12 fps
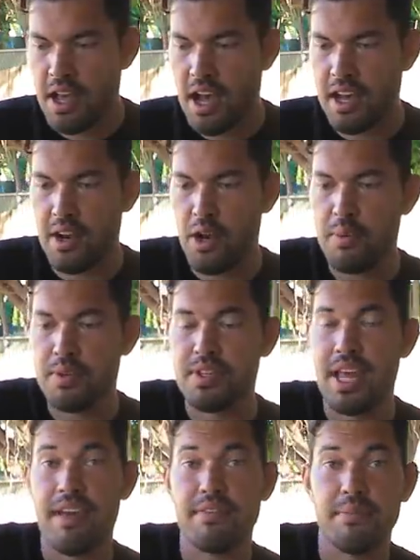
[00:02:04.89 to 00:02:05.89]
I'm gonna almost
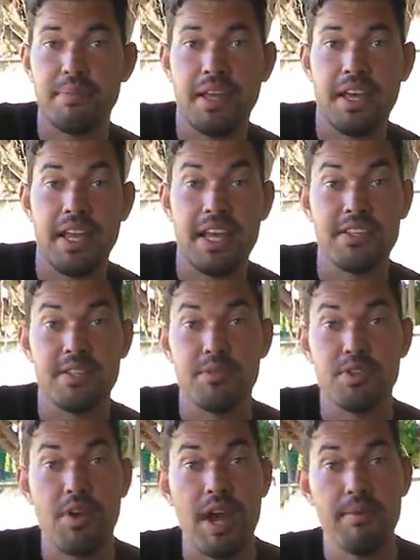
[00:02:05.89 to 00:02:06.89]
have to plant a
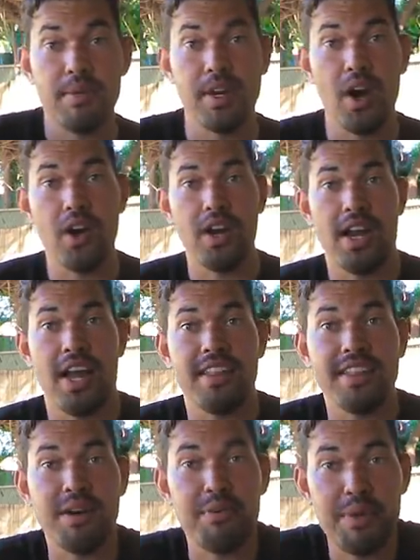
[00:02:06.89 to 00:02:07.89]
subscriber garden. I
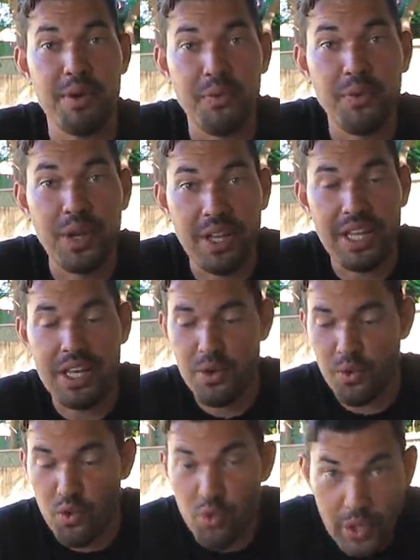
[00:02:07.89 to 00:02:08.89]
think that would be a really,
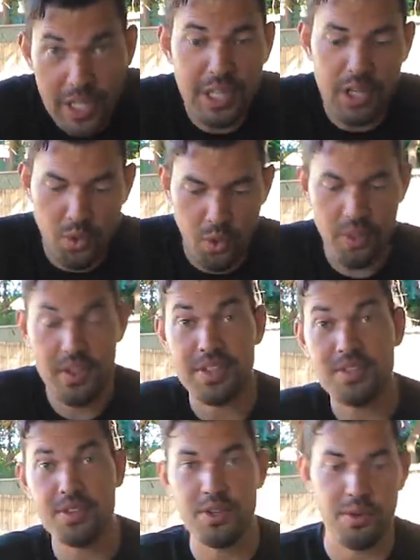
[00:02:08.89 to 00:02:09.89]
really cool thing
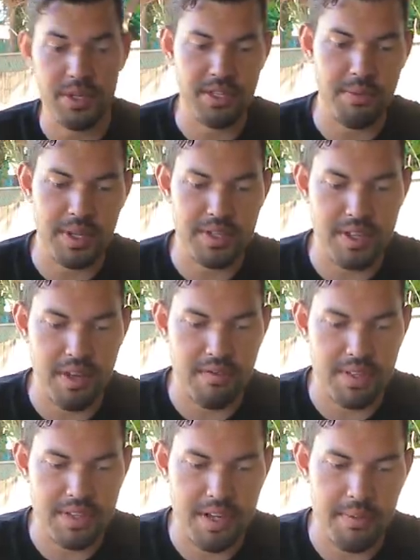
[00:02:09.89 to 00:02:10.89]
to do with some of the
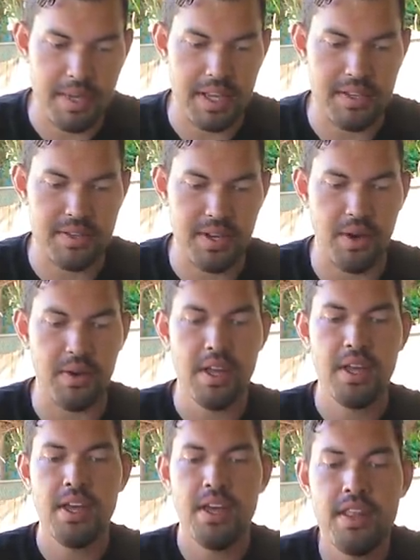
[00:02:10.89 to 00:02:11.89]
stuff that's coming in. So
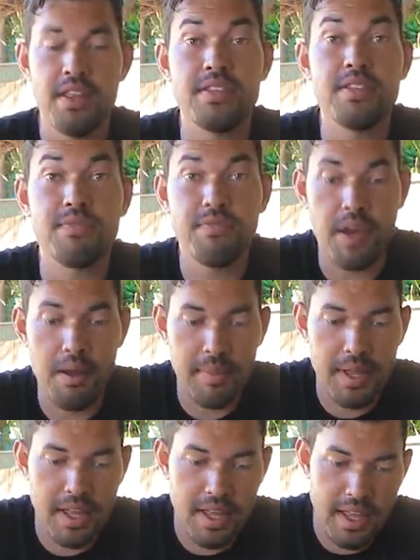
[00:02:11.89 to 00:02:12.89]
this is from
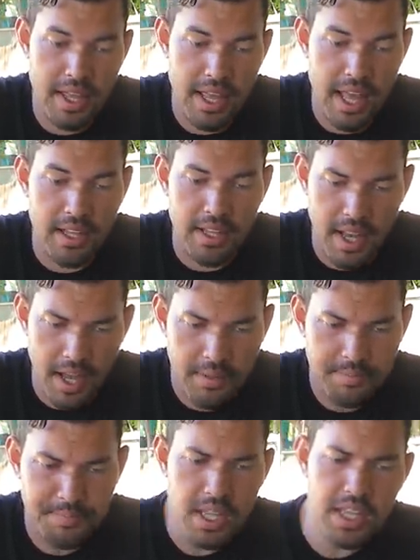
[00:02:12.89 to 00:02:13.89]
Helena.
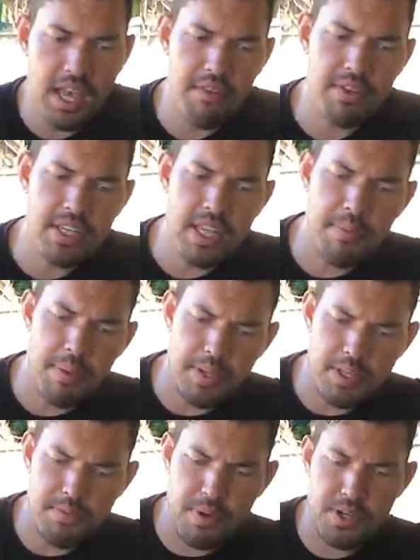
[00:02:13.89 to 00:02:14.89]
Kevin, keep up the
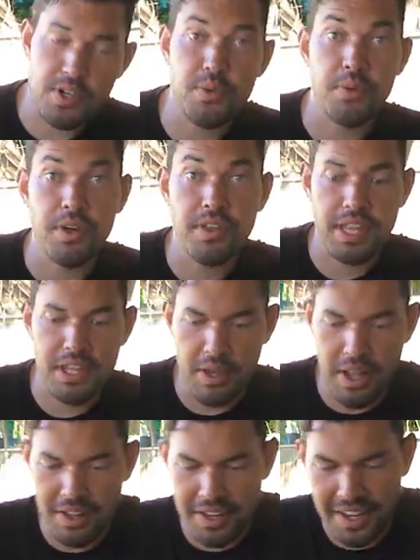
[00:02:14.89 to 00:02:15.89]
inspirational work. Thank you,
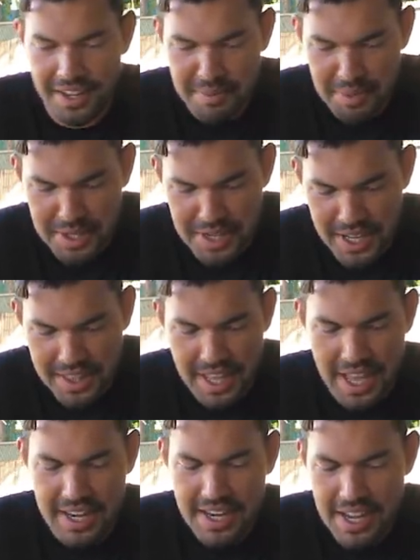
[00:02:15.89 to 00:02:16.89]
Helena, appreciate
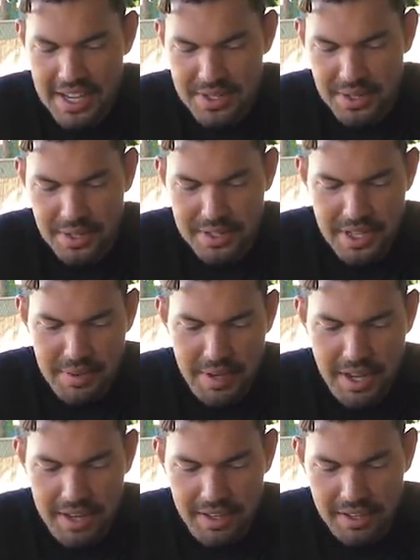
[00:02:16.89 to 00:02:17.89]
that. So it looks like we
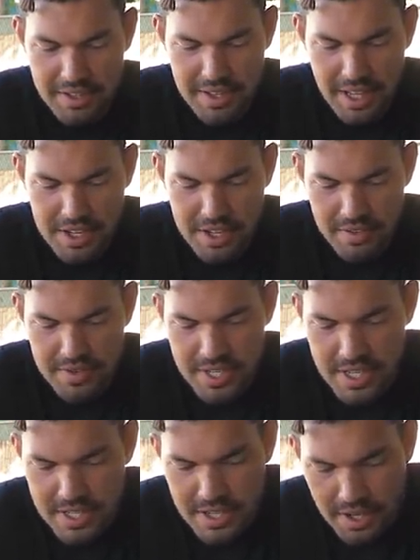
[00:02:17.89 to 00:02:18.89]
got a little selection of
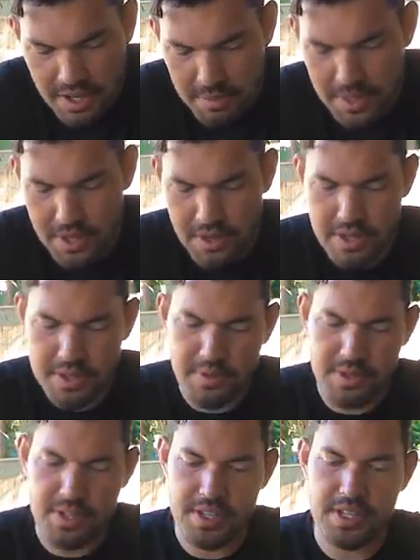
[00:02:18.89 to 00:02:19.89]
seeds here, and I'm curious
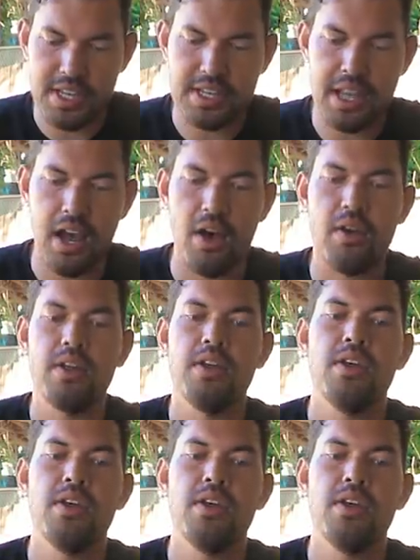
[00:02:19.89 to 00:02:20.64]
what she sent out.